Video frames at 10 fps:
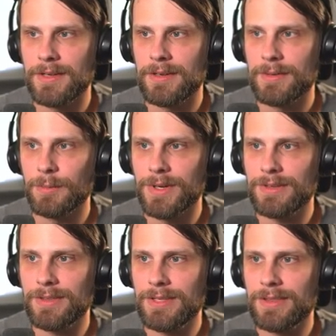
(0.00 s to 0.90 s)

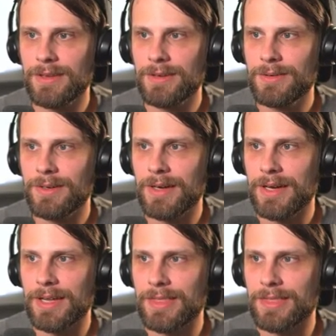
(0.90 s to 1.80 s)
Weirdly though,
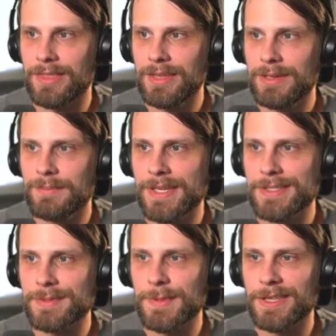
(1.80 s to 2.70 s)
I think it might
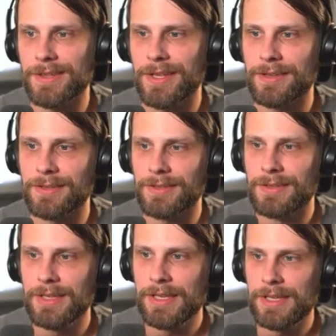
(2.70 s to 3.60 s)
just be the land.
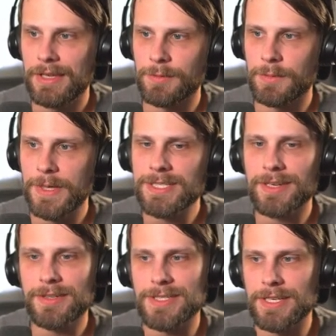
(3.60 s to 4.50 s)
If we're basing
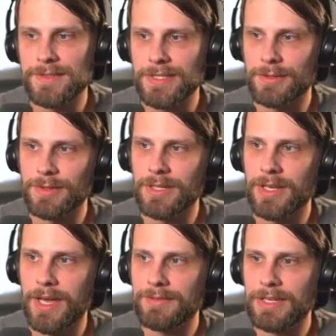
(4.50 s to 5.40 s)
ourselves in green,
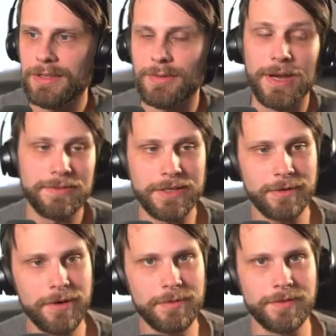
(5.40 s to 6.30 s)
having a Thriving
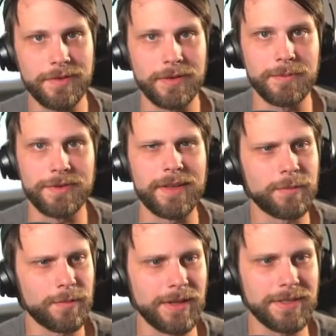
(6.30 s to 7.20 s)
Grove seems like
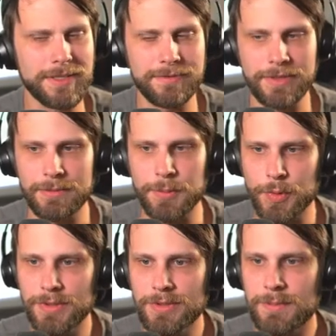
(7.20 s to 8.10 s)
relatively
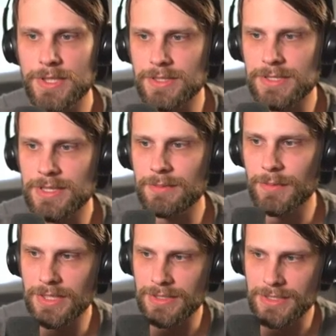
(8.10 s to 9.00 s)
important, because then we
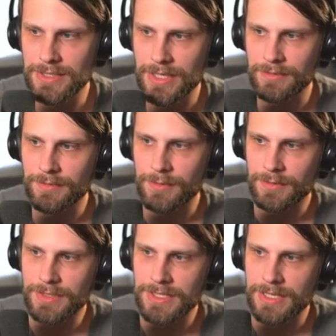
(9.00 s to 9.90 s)
can just kind of throw
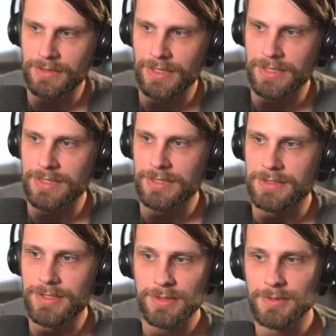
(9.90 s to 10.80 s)
this out and then
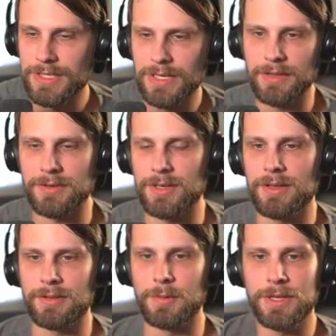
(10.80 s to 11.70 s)
choose another
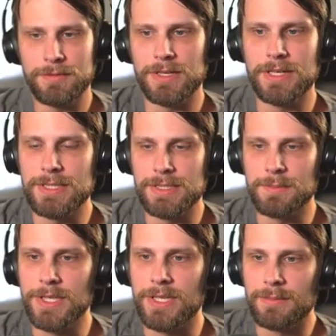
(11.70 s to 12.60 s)
color, whatever it needs to
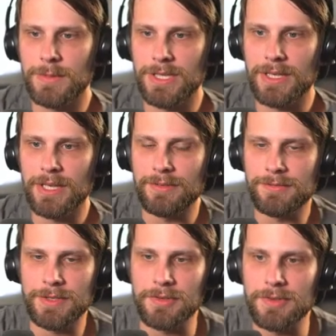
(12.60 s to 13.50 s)
be, and we can kind of
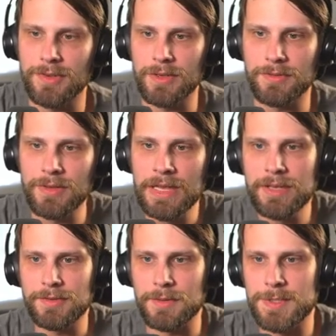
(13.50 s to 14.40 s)
fix ourselves.
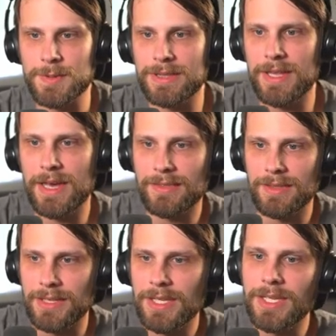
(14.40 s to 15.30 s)
So between that, the
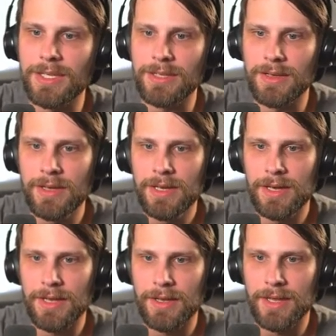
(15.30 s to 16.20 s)
key,
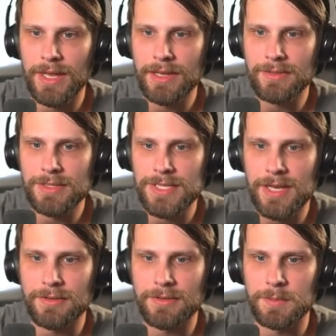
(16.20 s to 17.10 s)
and the
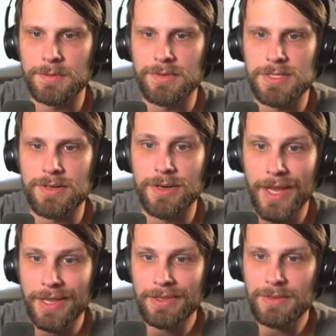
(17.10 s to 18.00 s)
Tireless Provisioner
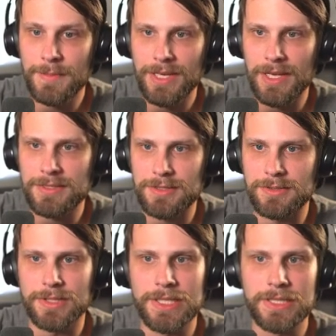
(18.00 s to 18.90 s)
and the
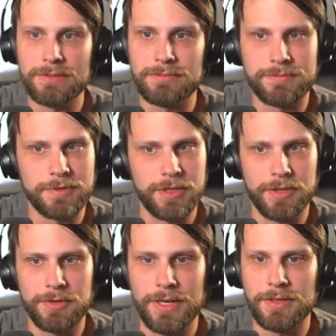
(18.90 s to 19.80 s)
Menagerie
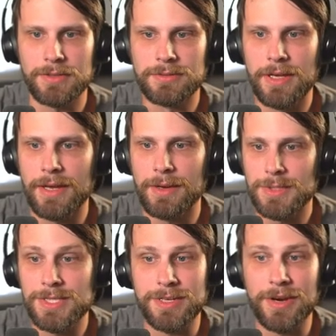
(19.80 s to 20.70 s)
Curator, which
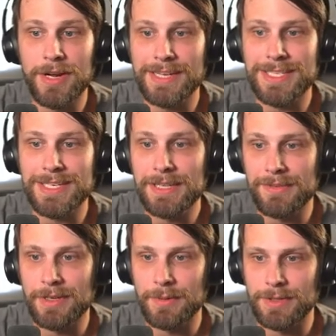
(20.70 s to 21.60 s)
is a card I didn't even
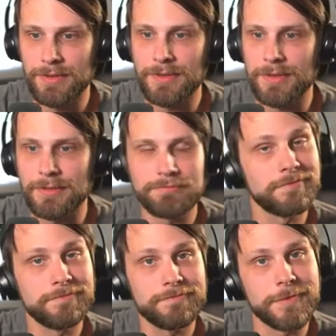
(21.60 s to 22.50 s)
know existed.
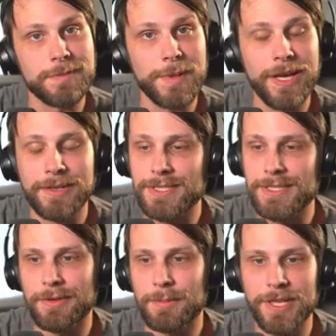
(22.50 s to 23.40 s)
Just be honest, I
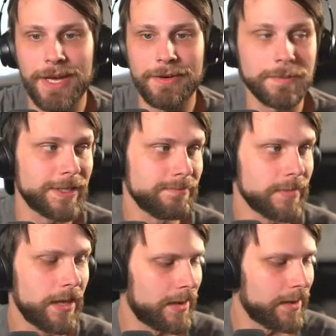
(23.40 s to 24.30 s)
don't play alchemy.
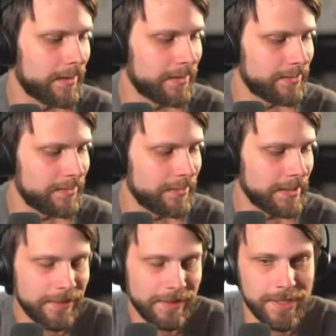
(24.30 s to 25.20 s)

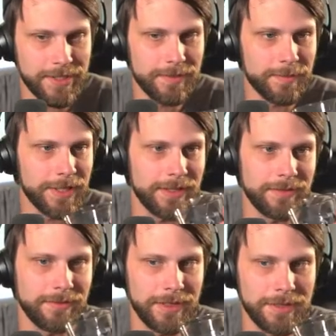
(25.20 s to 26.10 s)
Like this should
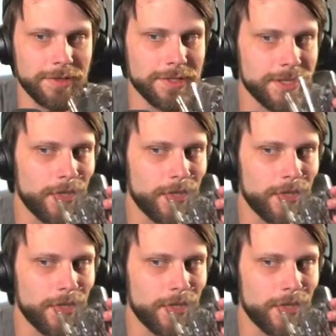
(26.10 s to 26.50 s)
be interesting.